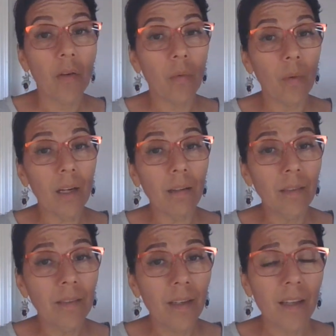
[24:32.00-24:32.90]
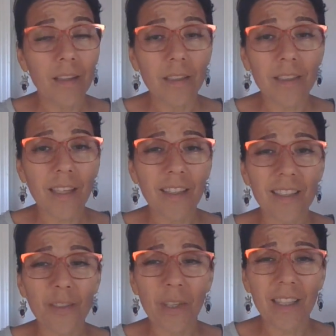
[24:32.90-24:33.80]
Well, looks like
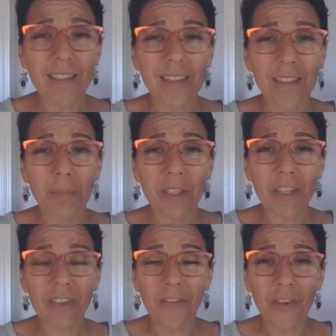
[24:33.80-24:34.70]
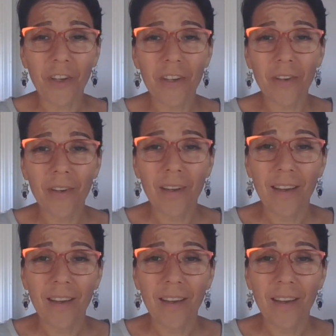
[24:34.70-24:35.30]
this weekend's going to be good for you.